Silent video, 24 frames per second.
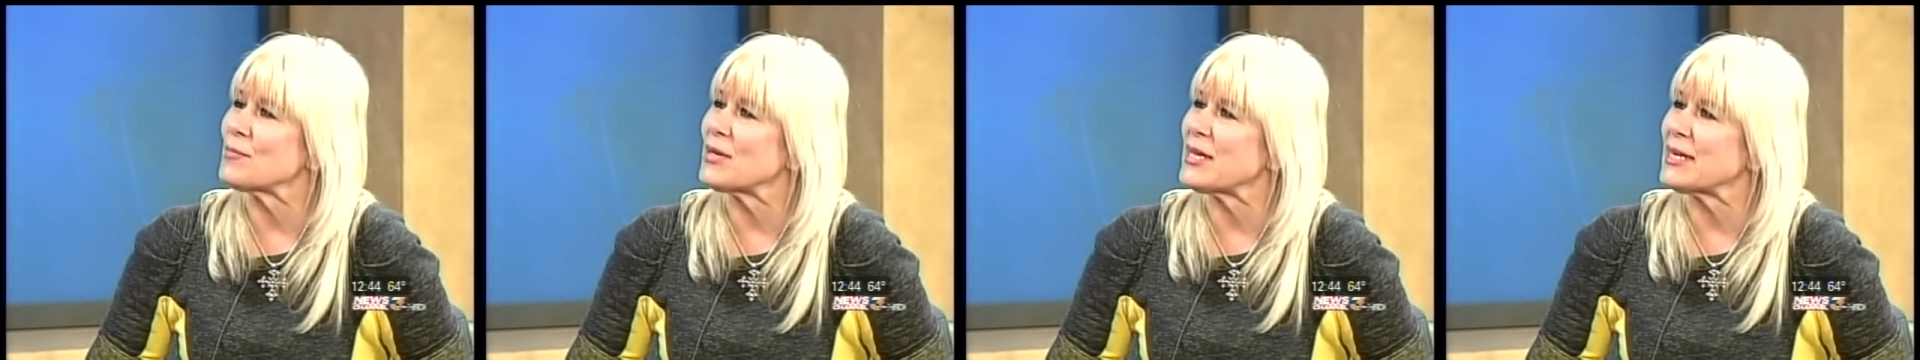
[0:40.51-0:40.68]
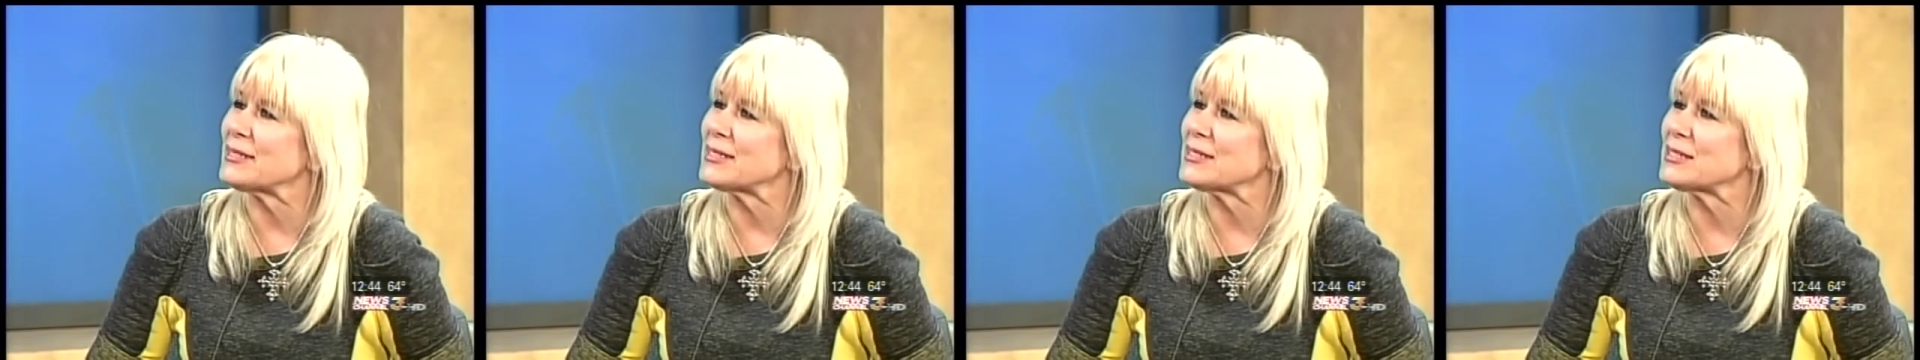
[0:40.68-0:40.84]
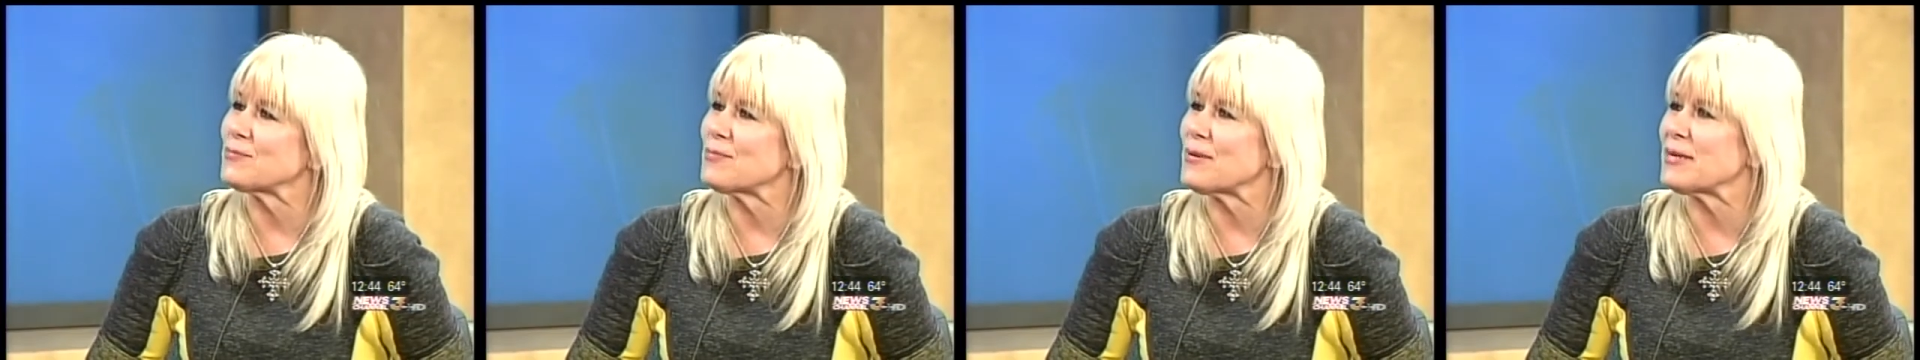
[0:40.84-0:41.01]

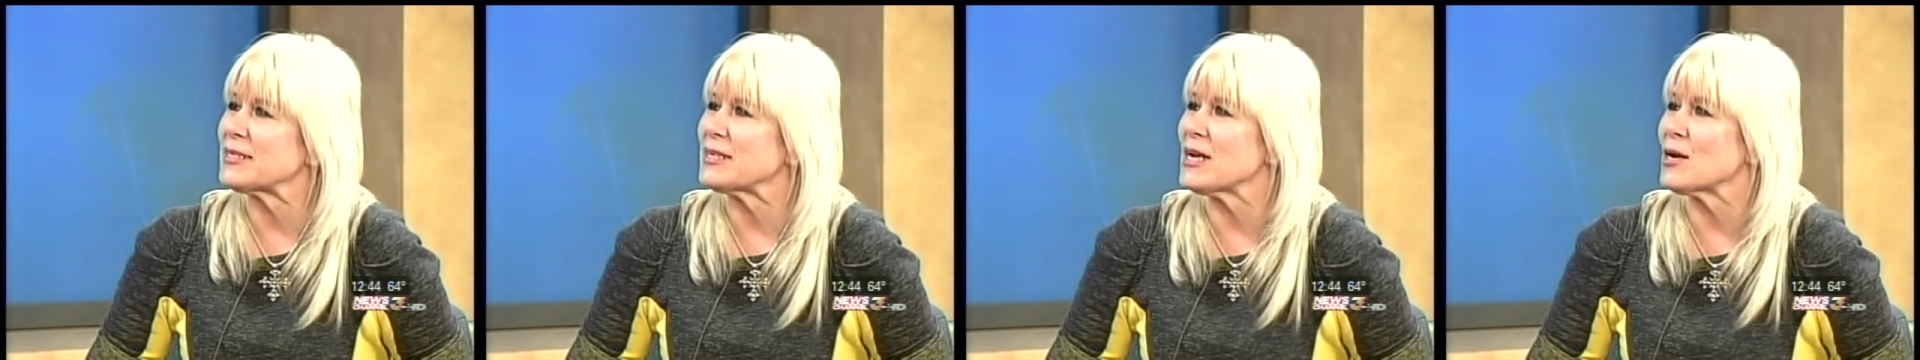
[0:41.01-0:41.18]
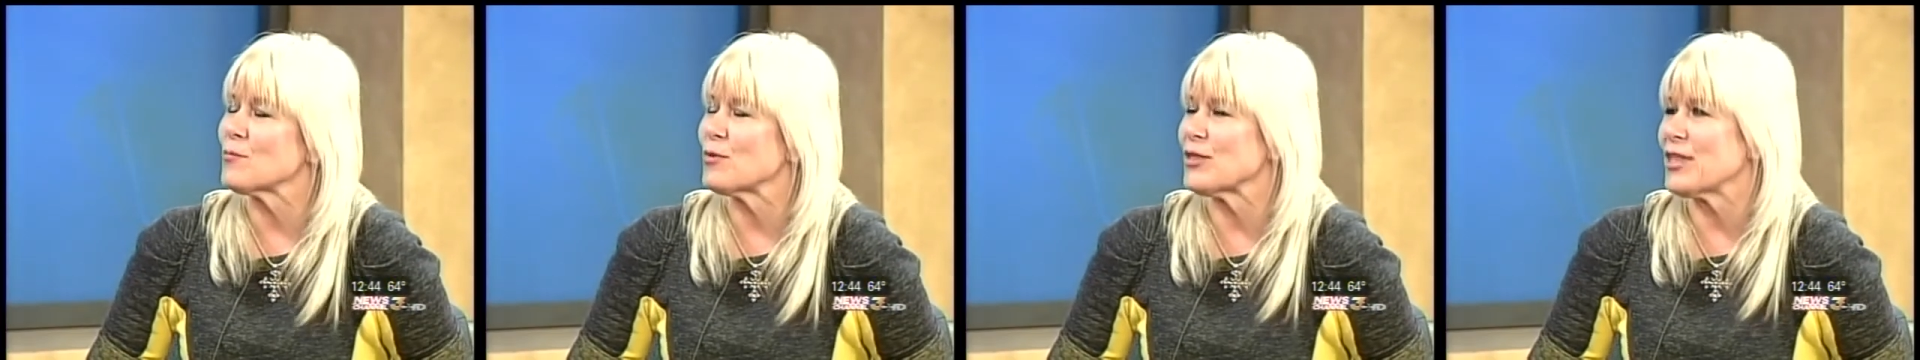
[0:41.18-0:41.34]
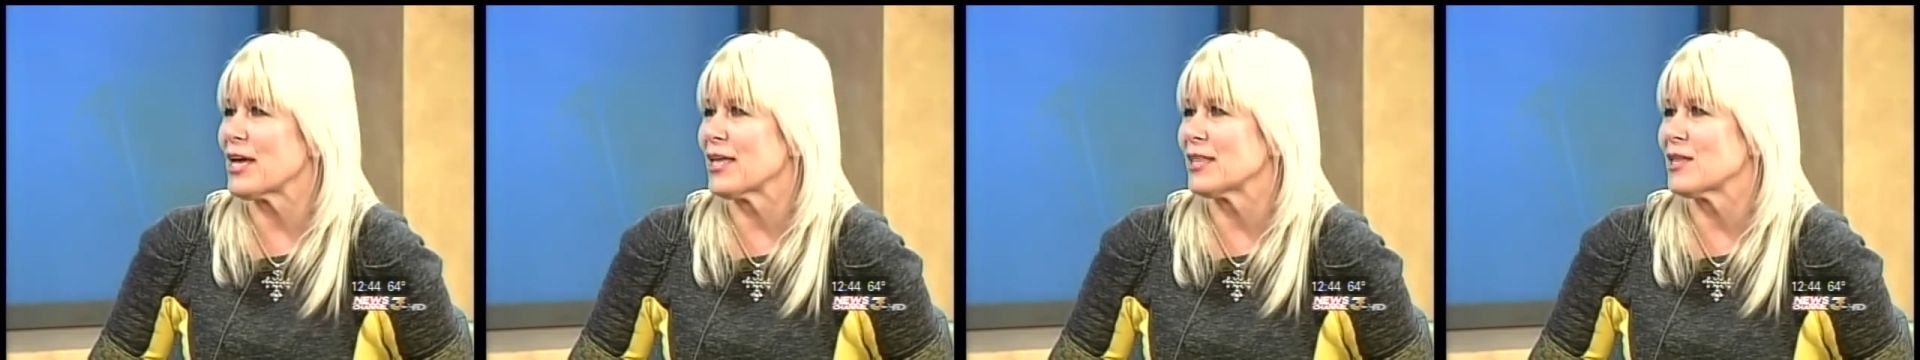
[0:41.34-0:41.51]
get to spend time
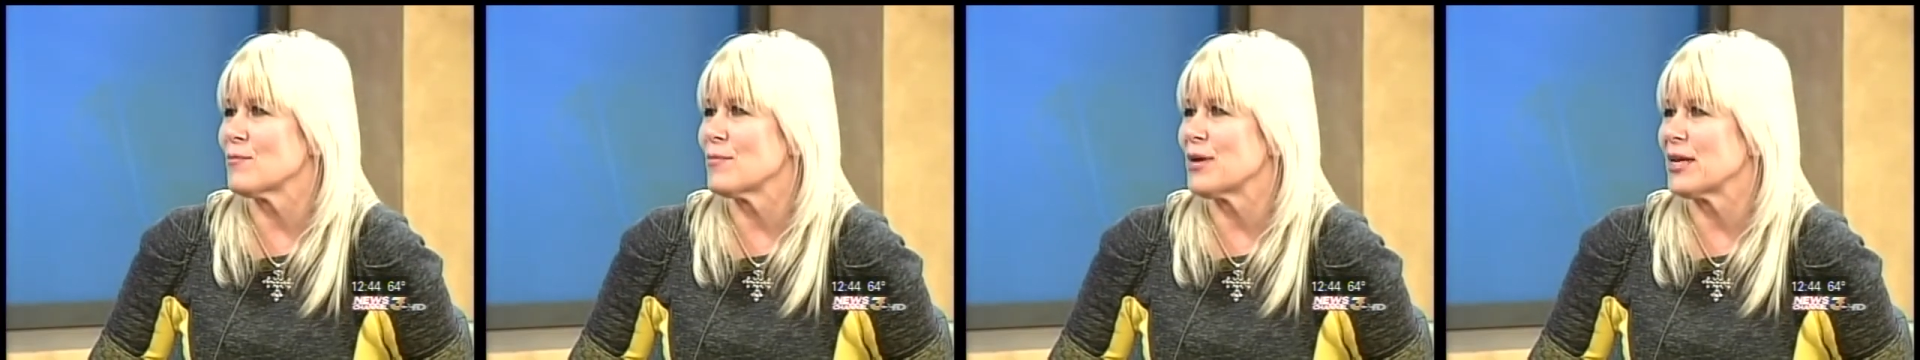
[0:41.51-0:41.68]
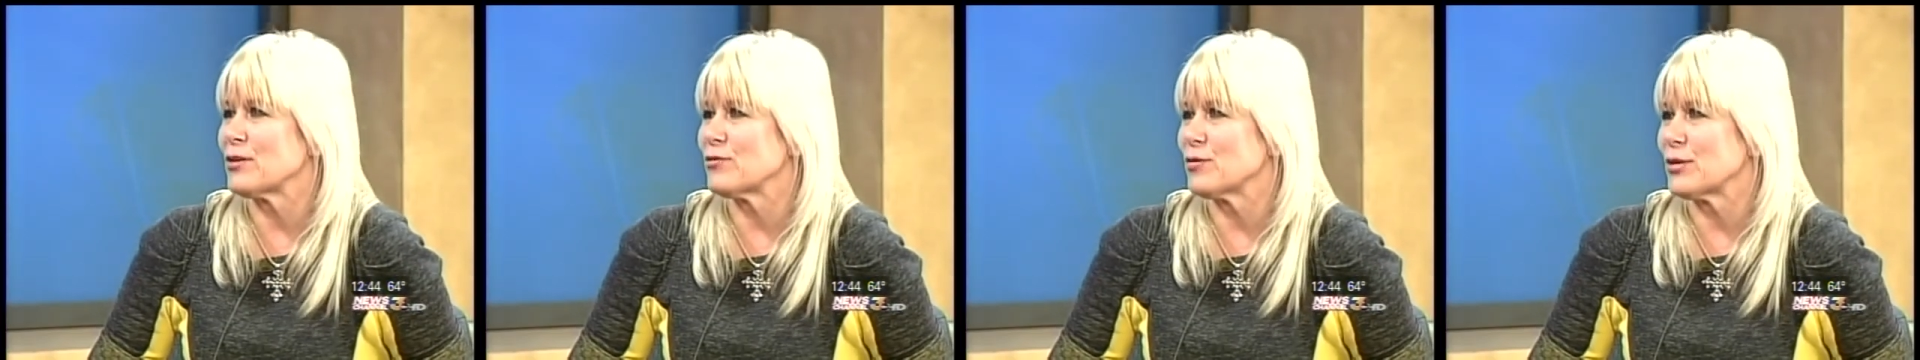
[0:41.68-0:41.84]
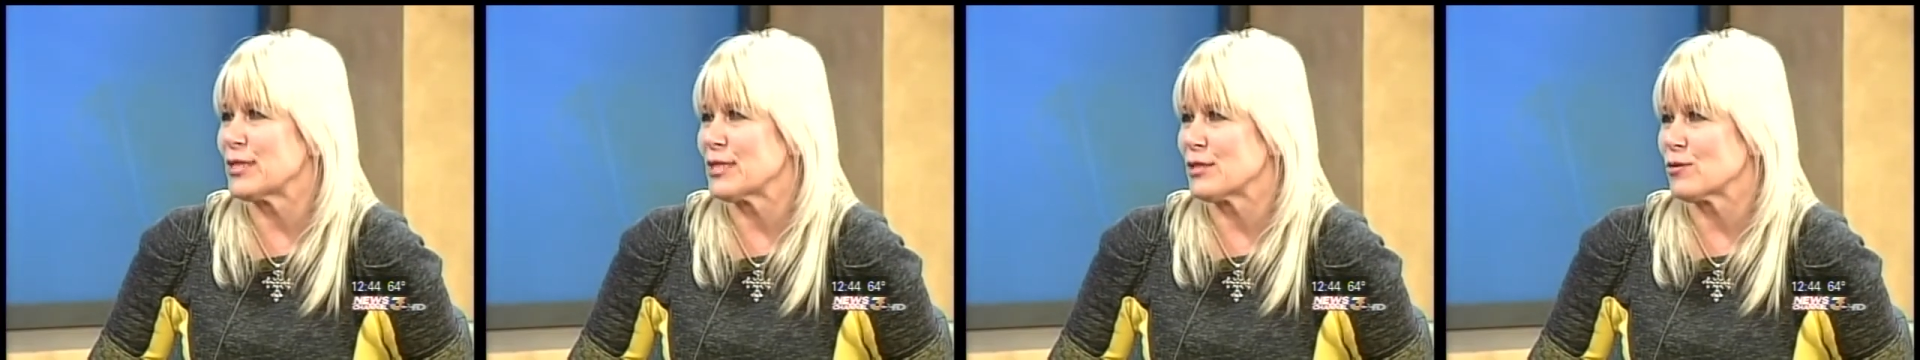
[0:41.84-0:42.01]
with
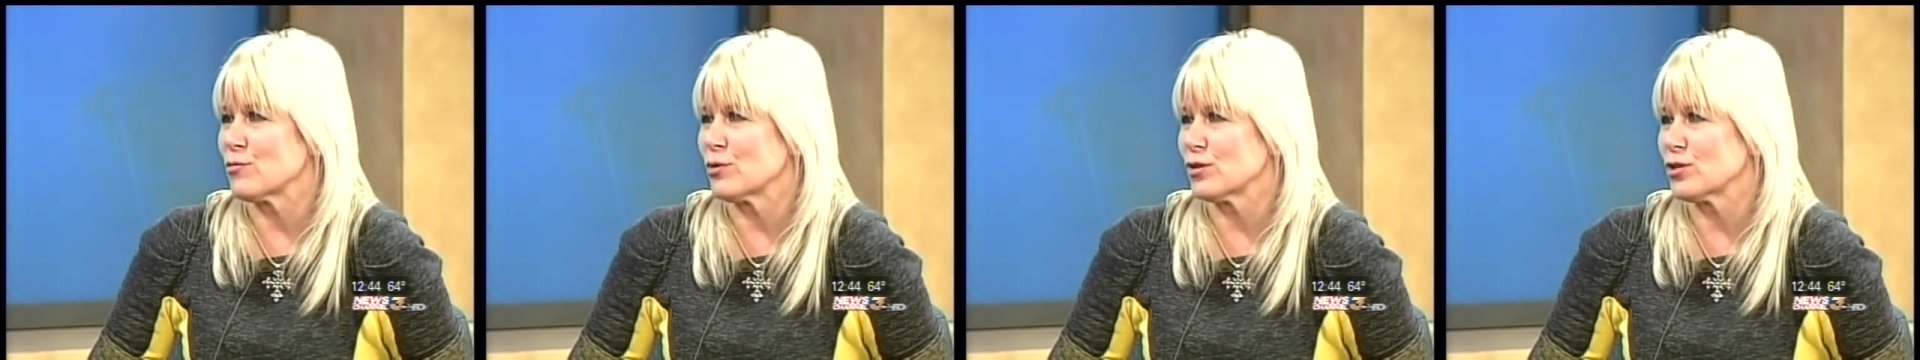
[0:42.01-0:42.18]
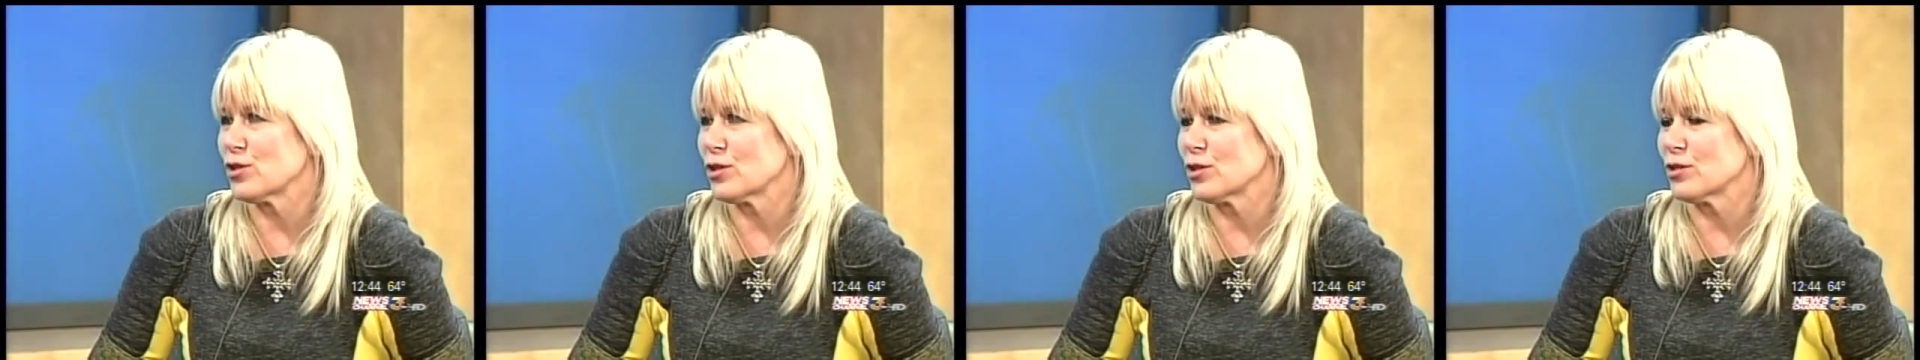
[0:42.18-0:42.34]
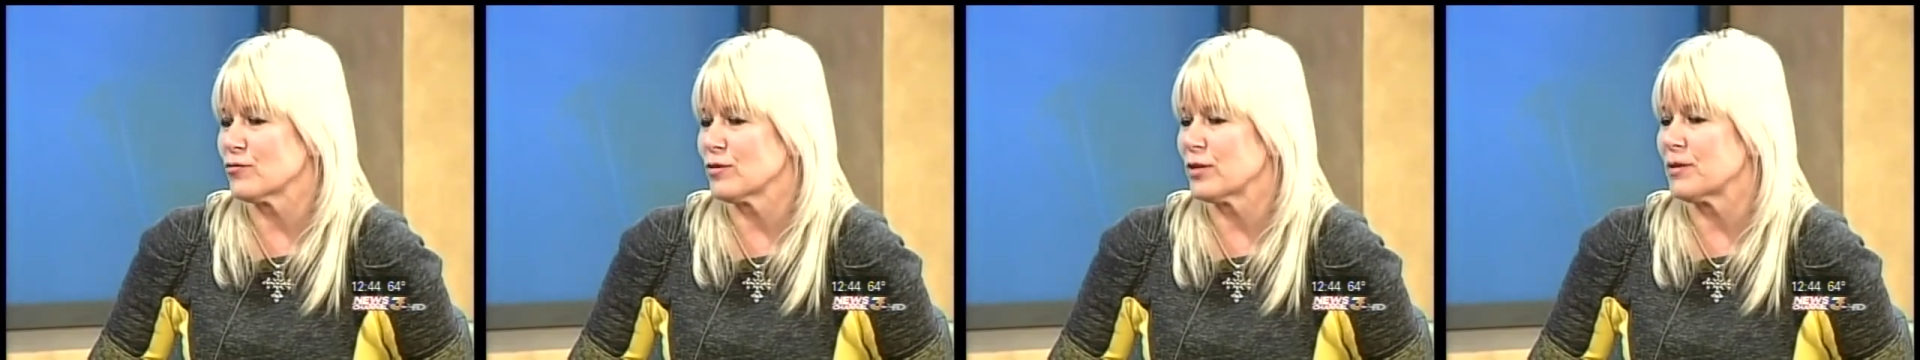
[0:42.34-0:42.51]
elementary school
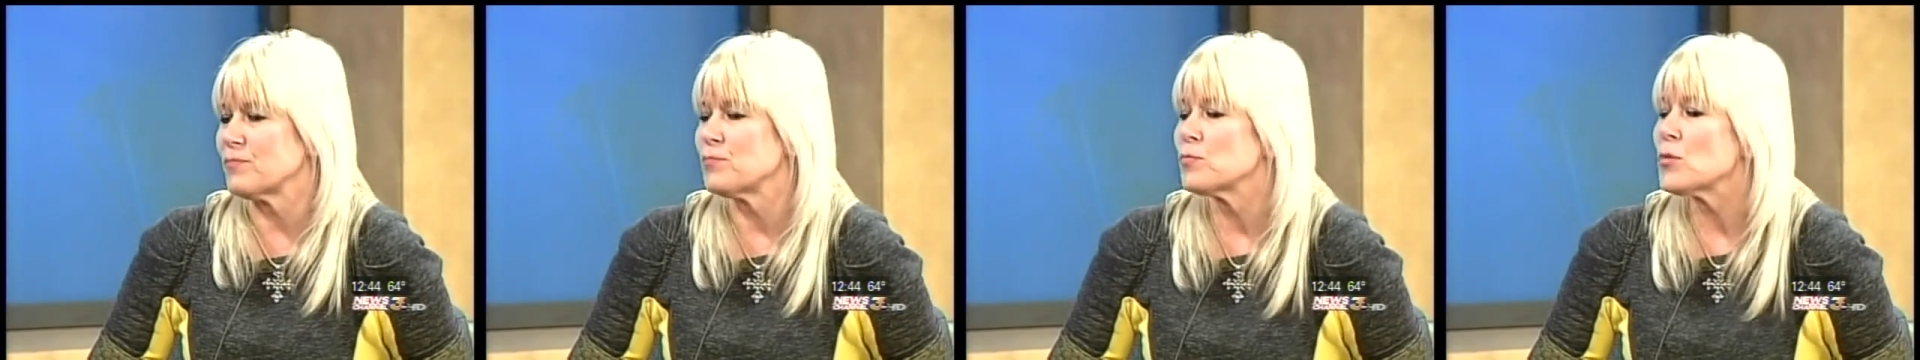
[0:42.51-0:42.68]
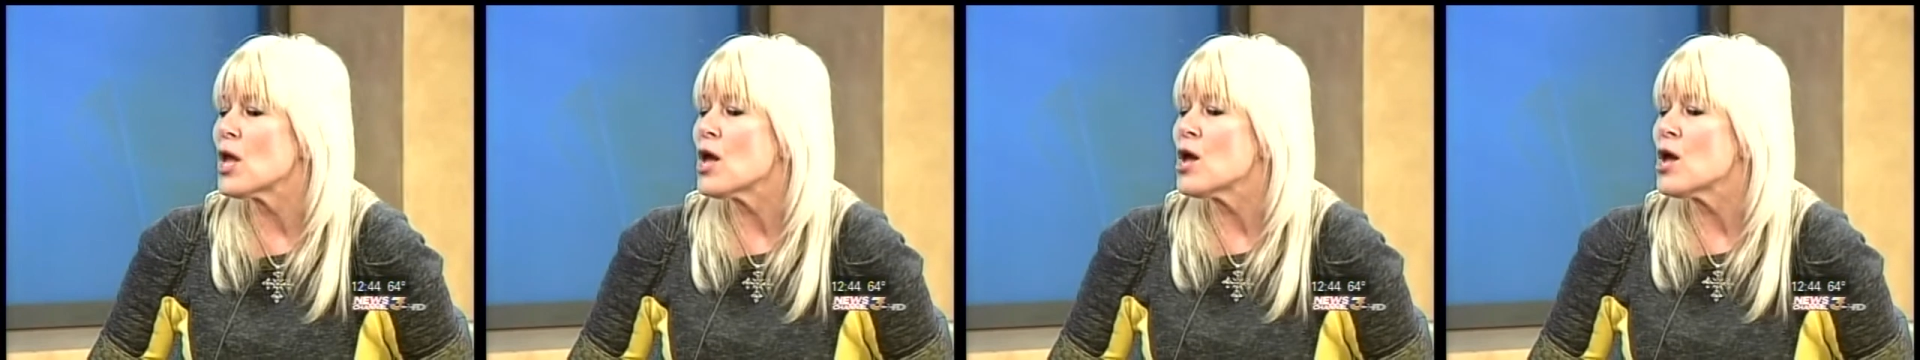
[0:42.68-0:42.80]
children.